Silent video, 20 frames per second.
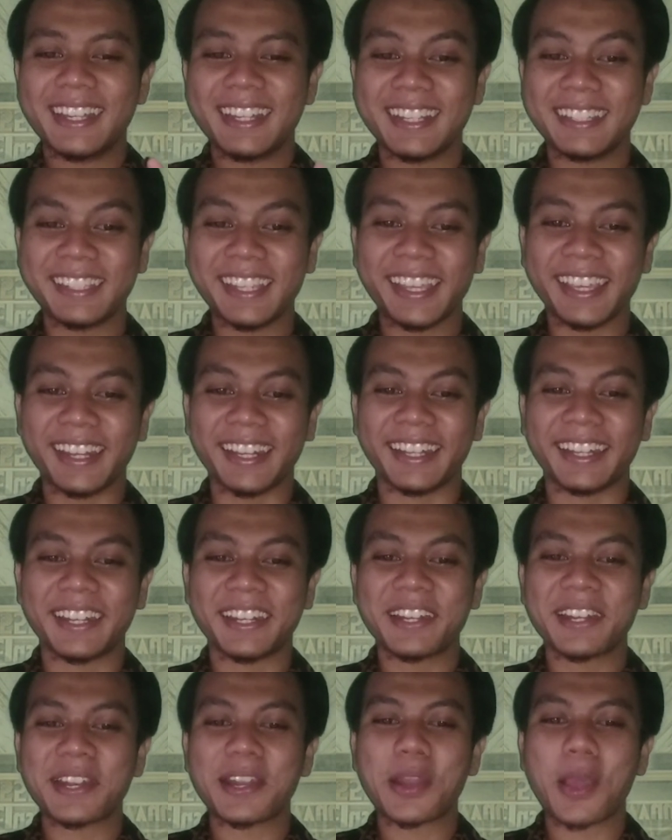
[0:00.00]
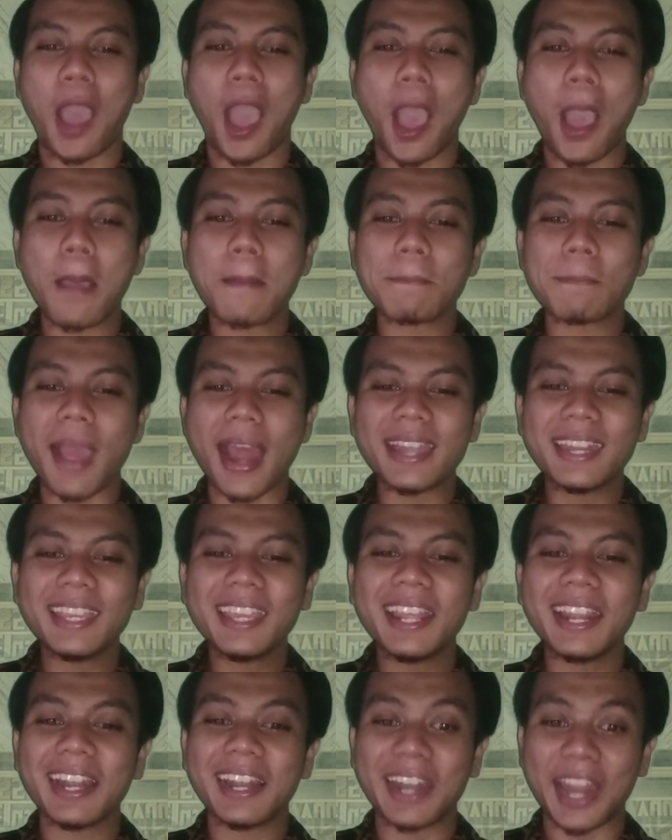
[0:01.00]
The second,
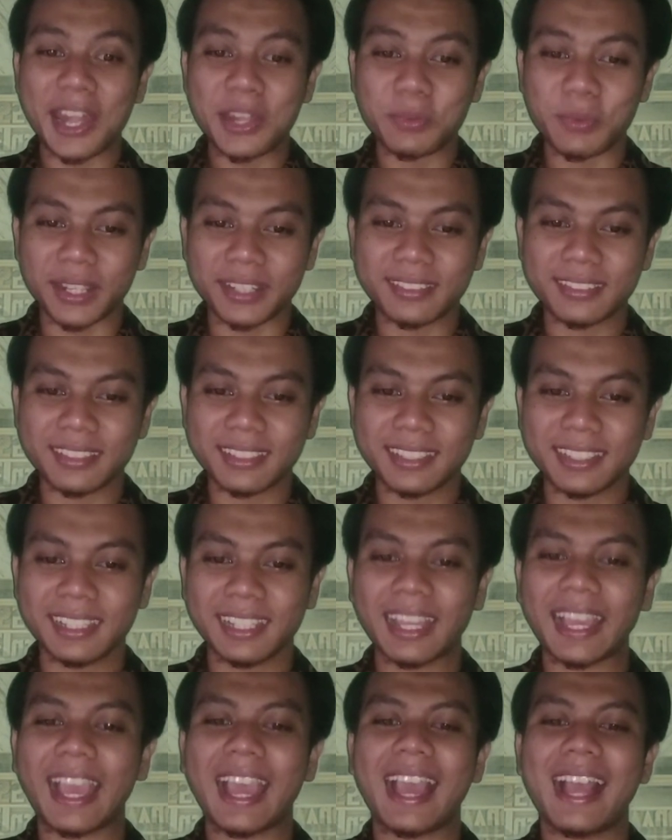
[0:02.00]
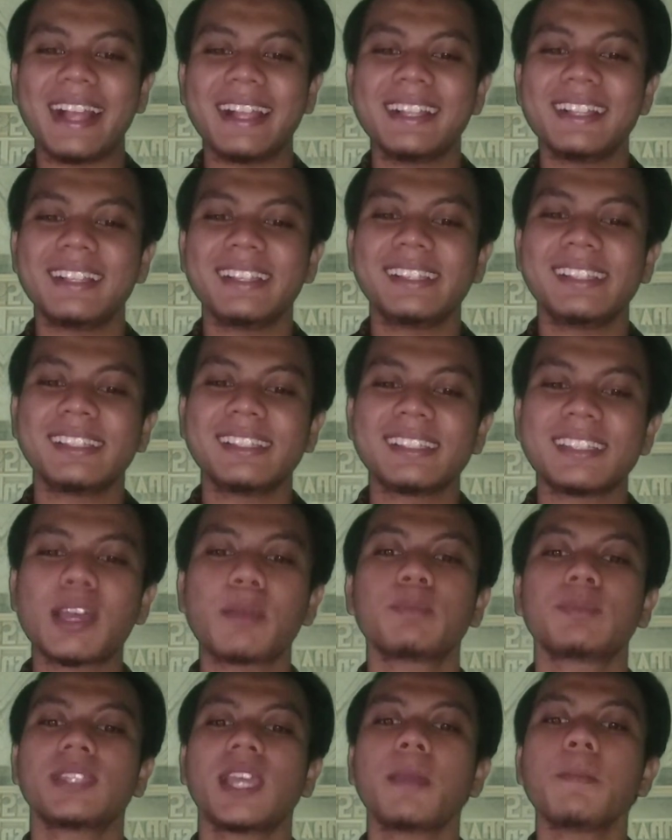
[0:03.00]
body language.
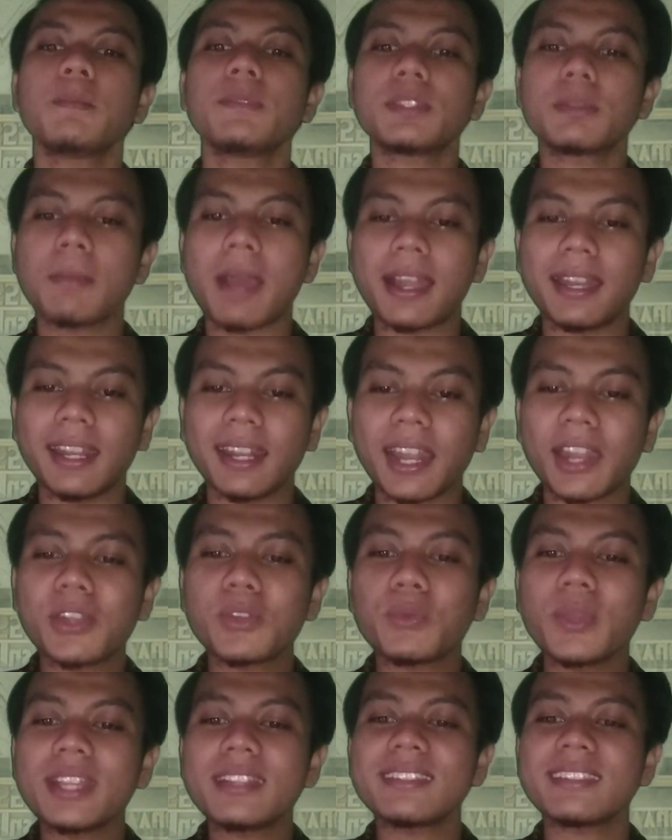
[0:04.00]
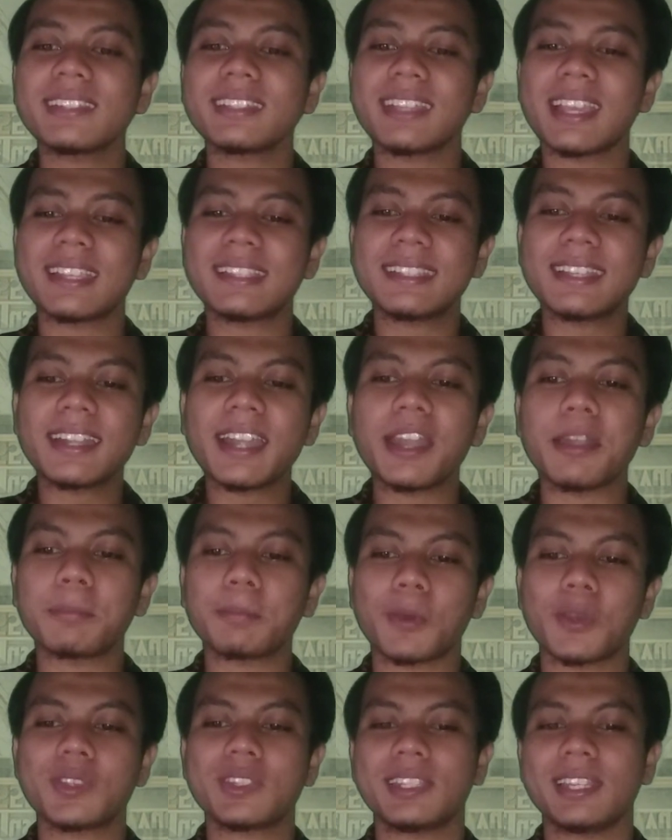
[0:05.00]
Sometimes body language, gesture and
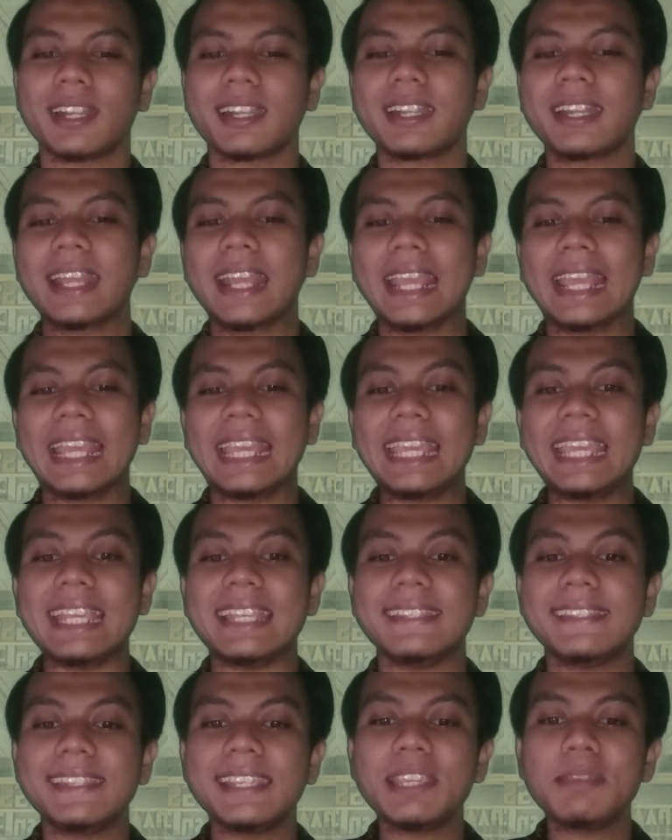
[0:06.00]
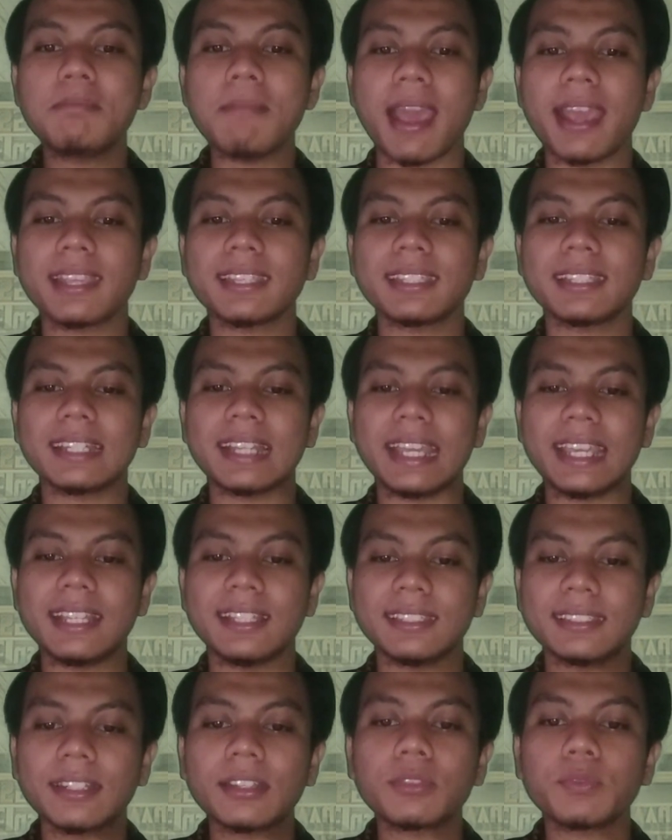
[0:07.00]
posture is seen by the
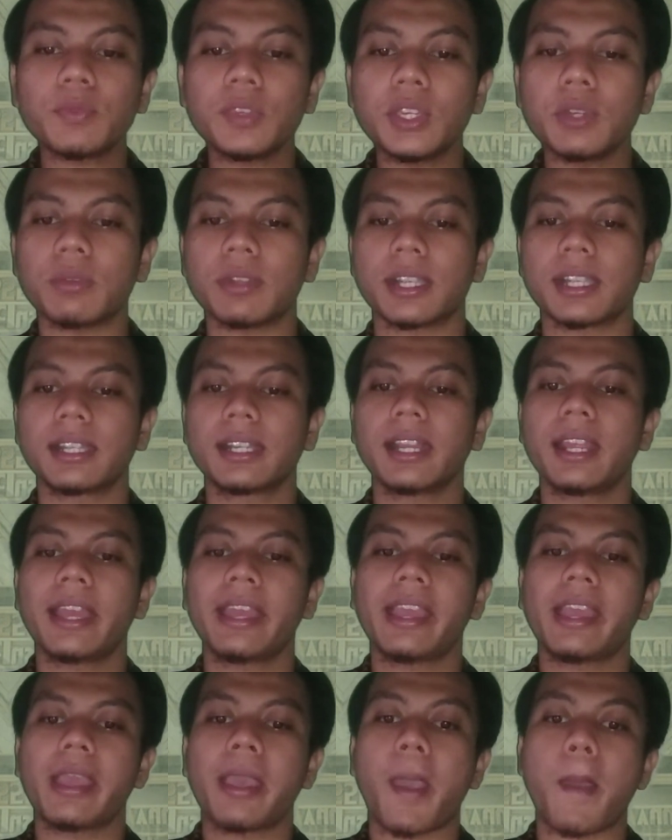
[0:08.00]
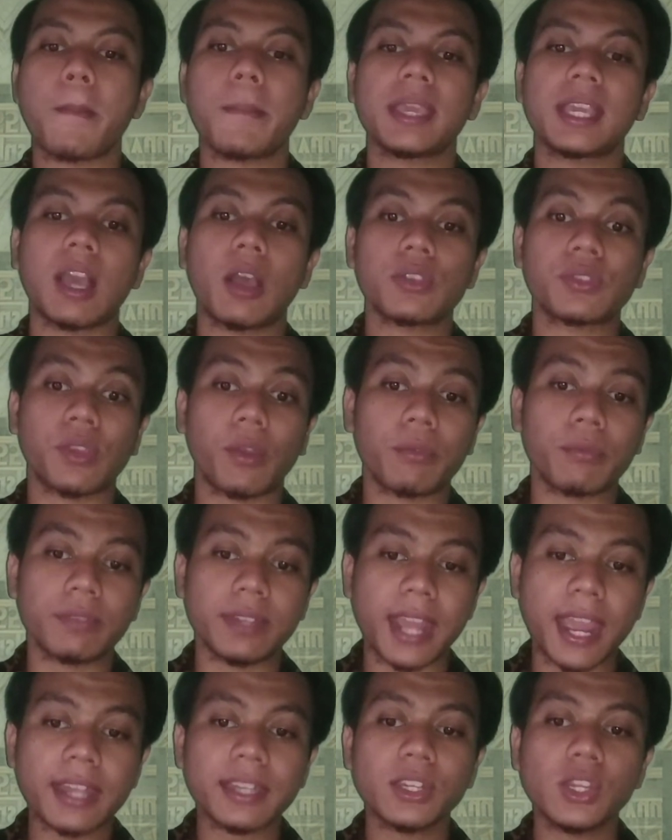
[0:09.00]
interviewer. Because of
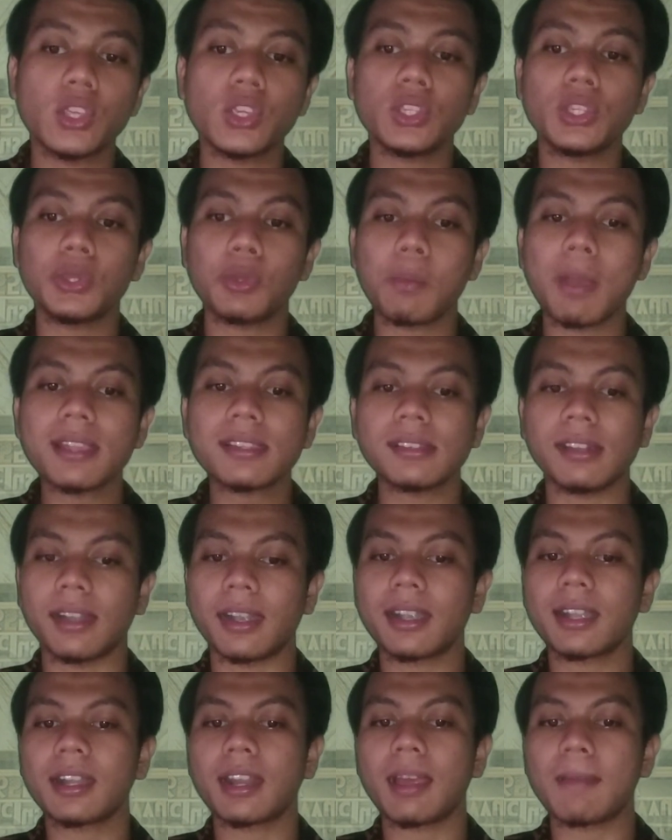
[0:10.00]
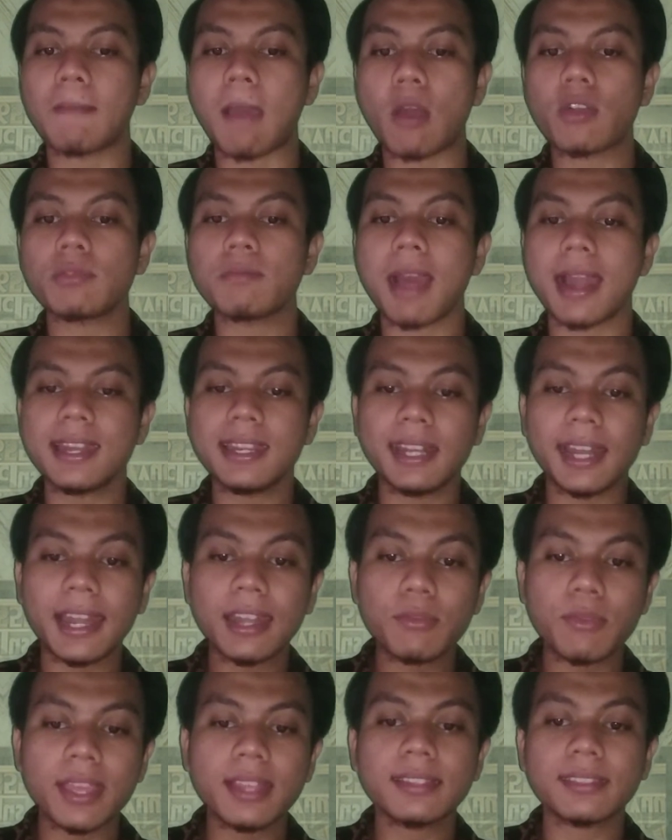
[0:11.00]
that, you must learn about body
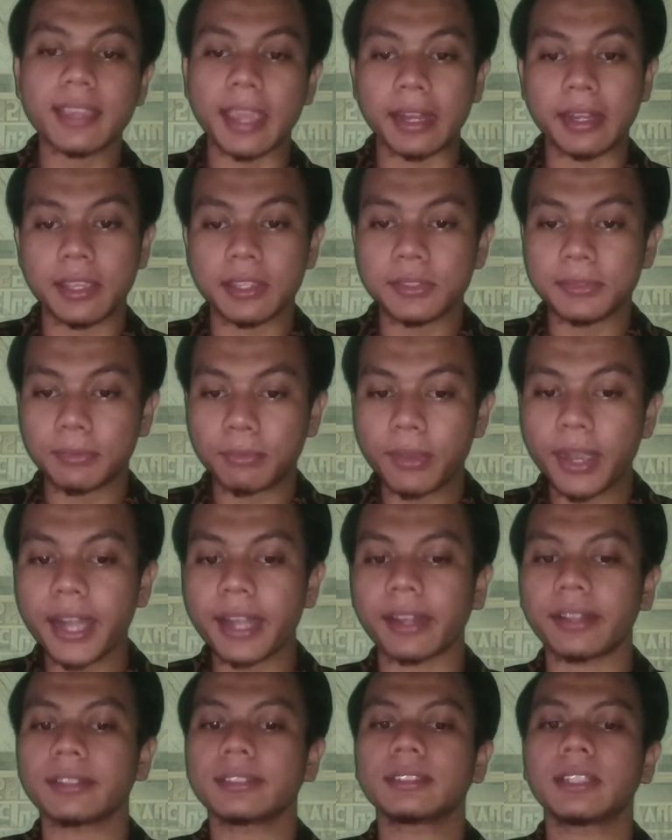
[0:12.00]
language and his friend.